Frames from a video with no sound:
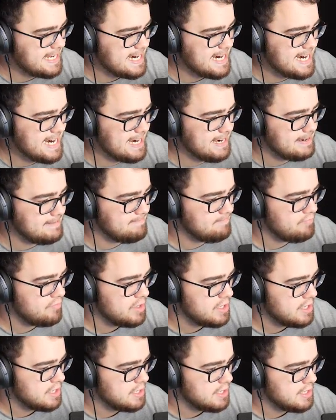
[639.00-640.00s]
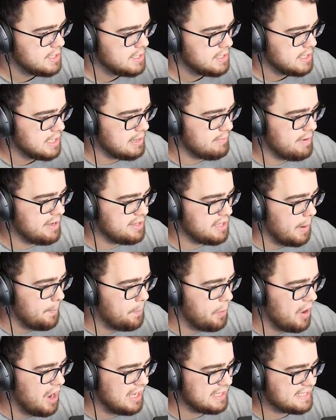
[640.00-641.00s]
can't. Me. I'm in the
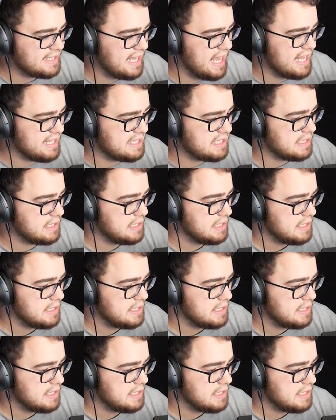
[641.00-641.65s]
process!